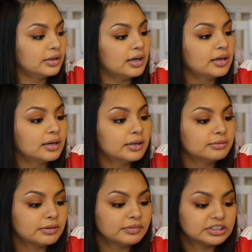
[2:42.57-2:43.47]
Um,
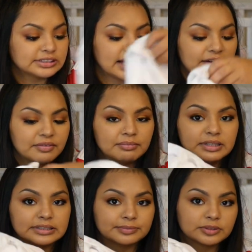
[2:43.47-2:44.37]
then we just have a
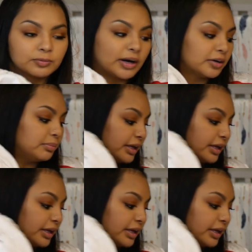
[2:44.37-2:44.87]
Muslim swaddle